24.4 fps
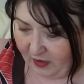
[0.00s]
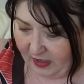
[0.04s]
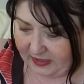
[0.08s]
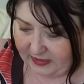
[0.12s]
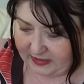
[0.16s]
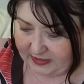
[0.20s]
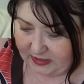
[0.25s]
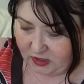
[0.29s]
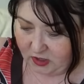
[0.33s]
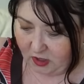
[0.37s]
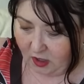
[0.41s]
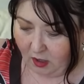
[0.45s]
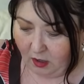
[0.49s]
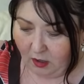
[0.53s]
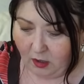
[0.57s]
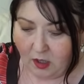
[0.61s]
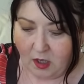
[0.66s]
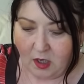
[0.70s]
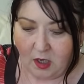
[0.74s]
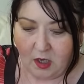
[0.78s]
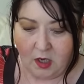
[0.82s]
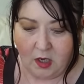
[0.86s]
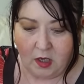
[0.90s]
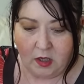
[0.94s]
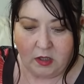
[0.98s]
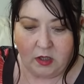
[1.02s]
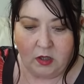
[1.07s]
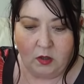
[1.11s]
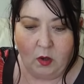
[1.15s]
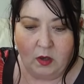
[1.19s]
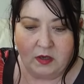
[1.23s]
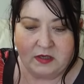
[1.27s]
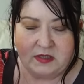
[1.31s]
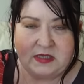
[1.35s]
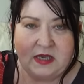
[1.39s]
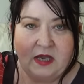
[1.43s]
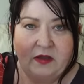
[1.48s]
price at all. You
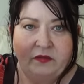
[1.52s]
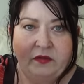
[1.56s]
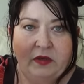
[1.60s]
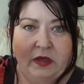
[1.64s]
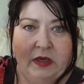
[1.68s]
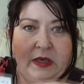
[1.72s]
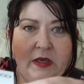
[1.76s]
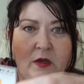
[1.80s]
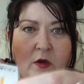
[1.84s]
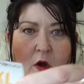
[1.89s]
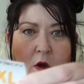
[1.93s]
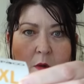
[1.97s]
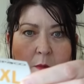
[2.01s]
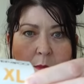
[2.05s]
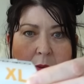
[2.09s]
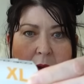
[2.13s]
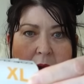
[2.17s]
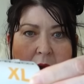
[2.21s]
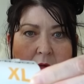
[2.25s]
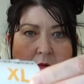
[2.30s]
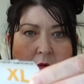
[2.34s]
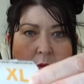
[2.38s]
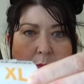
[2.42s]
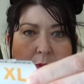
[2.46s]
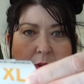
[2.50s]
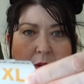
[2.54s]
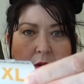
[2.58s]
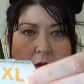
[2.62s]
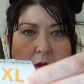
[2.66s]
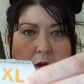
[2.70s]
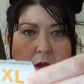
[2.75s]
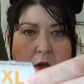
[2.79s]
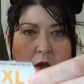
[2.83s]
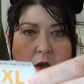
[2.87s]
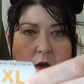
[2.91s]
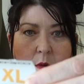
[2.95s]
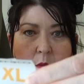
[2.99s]
know, definitely
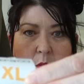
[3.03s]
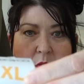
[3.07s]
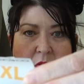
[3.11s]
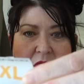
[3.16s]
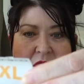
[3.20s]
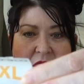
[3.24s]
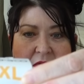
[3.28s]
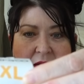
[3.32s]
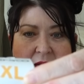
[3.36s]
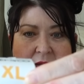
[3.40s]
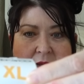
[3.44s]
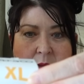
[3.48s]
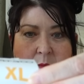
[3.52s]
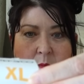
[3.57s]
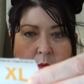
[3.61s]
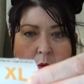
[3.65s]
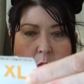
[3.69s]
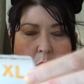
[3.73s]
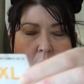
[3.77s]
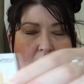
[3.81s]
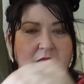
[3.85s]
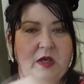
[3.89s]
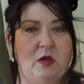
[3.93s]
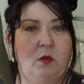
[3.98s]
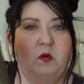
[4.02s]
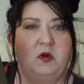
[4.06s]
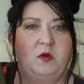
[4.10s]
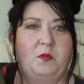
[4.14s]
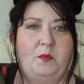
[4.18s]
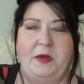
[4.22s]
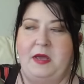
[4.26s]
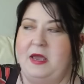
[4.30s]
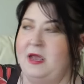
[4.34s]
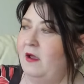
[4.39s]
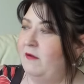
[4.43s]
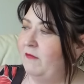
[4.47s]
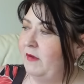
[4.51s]
comparable with um, what you
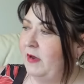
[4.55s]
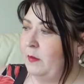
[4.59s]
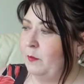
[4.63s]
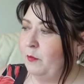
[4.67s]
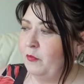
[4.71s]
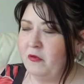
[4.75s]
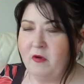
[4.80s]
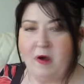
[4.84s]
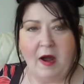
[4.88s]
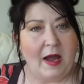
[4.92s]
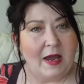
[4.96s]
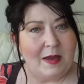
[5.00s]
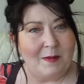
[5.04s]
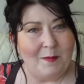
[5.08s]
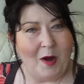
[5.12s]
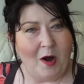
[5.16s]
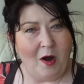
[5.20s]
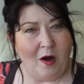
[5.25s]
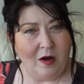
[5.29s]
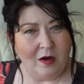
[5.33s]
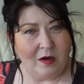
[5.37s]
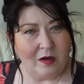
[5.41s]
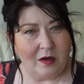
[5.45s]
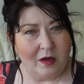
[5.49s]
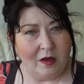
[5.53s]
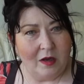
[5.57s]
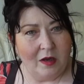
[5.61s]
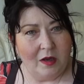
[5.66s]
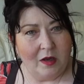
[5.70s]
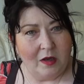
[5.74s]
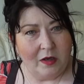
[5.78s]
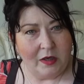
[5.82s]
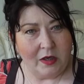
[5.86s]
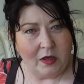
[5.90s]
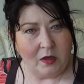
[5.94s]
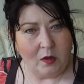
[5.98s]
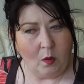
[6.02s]
would pay in Primark,
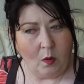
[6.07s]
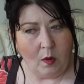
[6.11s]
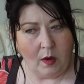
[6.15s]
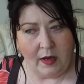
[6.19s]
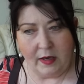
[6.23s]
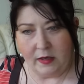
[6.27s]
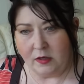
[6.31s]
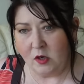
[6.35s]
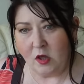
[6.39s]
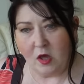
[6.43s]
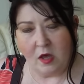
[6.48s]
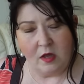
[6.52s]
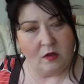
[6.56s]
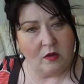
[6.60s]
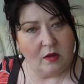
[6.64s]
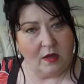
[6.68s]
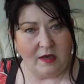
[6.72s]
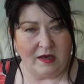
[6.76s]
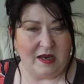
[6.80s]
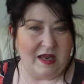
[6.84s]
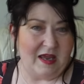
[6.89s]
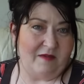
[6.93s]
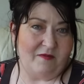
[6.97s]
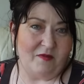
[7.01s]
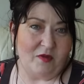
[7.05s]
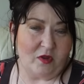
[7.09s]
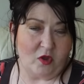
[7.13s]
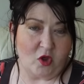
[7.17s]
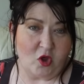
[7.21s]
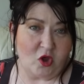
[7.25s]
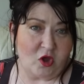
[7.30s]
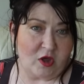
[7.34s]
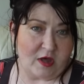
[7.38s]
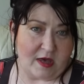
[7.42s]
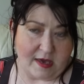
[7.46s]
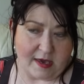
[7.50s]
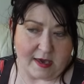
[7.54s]
you know, and, and, and even
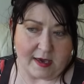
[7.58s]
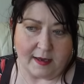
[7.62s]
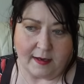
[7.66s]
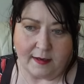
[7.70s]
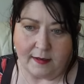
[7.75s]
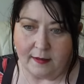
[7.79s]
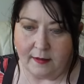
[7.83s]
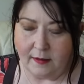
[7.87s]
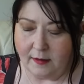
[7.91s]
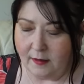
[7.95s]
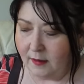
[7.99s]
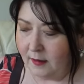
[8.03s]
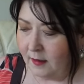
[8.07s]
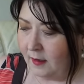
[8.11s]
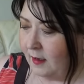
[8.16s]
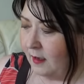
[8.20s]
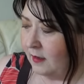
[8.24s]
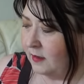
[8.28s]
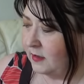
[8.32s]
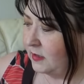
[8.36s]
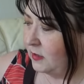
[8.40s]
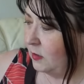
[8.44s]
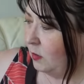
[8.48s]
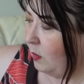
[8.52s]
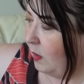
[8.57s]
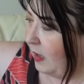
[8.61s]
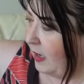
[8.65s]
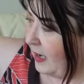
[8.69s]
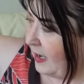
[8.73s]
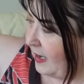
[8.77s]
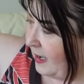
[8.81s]
Shein. So